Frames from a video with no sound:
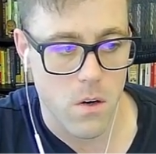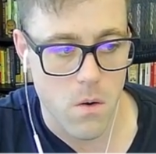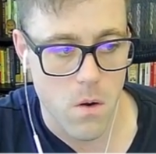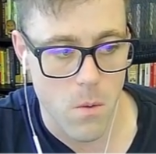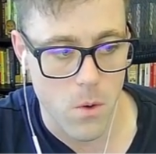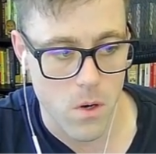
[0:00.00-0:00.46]
and
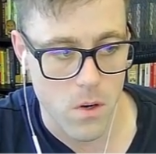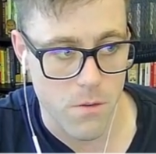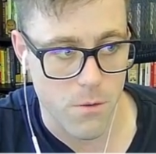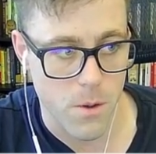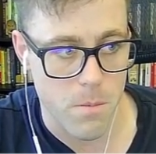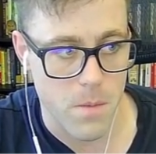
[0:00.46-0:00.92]
we're going to flip
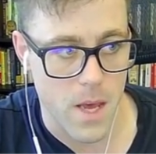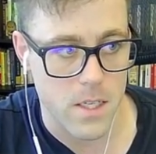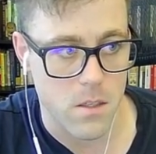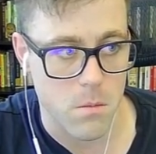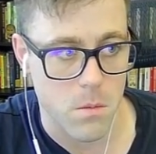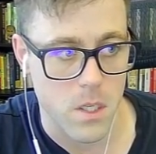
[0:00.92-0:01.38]
that to
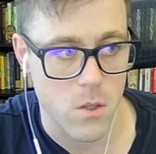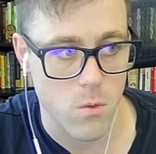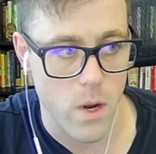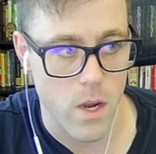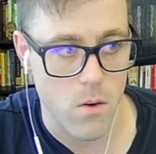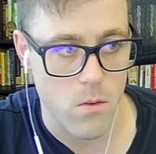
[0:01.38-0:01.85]
be
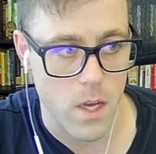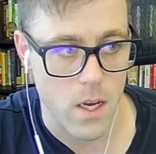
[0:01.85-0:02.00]
greater than.